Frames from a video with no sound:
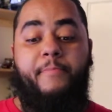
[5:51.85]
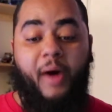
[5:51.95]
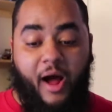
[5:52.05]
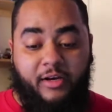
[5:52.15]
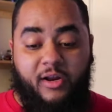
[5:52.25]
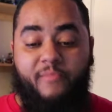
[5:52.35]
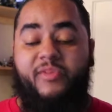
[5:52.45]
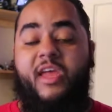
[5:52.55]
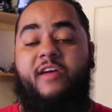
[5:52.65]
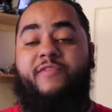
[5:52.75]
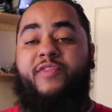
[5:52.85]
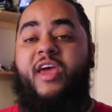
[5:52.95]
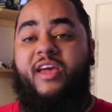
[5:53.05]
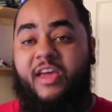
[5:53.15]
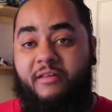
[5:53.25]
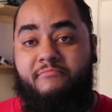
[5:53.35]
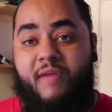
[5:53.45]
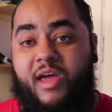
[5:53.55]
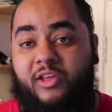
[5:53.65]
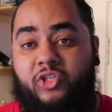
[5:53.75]
But if they can
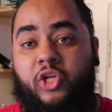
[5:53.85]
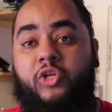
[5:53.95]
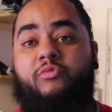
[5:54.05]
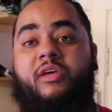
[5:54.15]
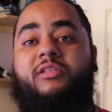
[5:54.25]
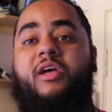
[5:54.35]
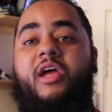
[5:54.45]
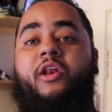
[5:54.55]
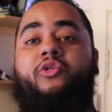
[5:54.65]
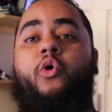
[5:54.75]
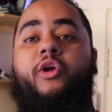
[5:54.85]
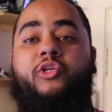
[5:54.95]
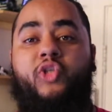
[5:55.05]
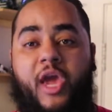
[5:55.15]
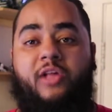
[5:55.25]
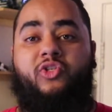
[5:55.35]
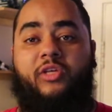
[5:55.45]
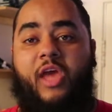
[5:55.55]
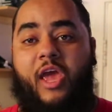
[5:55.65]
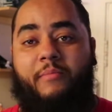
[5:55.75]
manage to do this, it is going to change
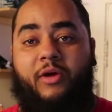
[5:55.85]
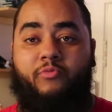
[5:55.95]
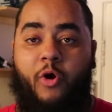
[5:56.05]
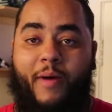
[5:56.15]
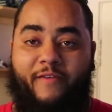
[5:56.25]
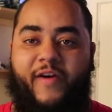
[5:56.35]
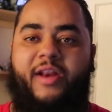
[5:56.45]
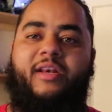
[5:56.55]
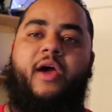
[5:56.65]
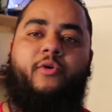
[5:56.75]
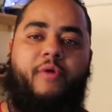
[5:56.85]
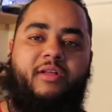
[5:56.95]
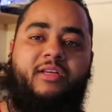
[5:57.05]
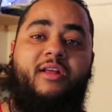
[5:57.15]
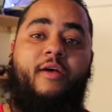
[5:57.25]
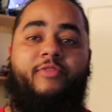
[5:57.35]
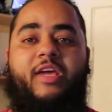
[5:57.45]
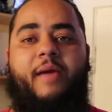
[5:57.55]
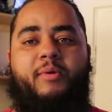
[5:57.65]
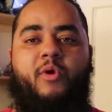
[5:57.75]
the game in robot fighting. Now, granted,
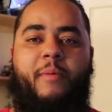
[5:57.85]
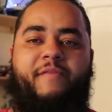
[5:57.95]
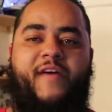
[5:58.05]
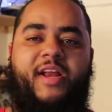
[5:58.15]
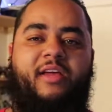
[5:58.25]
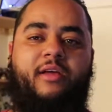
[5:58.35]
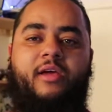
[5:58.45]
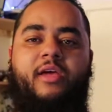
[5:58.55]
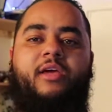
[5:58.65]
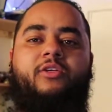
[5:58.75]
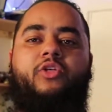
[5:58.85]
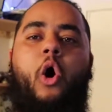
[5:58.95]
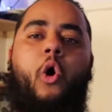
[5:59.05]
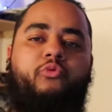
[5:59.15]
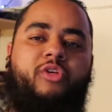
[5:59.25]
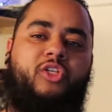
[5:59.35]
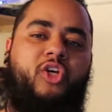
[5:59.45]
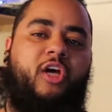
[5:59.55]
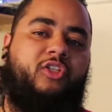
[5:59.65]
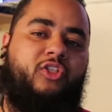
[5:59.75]
the game in robot fighting is only
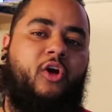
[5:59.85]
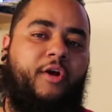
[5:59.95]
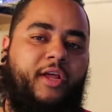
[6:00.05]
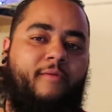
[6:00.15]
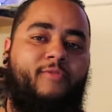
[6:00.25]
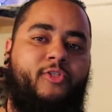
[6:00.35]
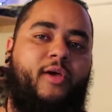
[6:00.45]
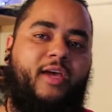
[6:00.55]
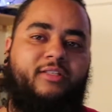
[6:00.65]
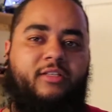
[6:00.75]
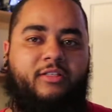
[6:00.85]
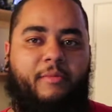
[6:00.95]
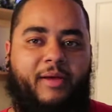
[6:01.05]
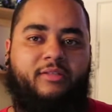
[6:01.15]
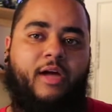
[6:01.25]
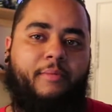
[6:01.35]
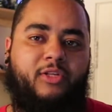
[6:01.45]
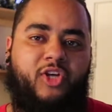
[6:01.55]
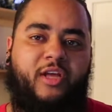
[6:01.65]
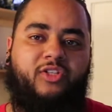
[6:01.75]
just starting, so I guess this is the best time
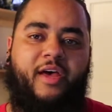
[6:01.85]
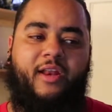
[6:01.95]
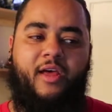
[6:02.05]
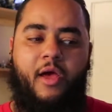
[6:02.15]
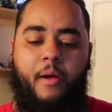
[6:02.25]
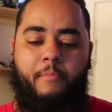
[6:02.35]
to change that.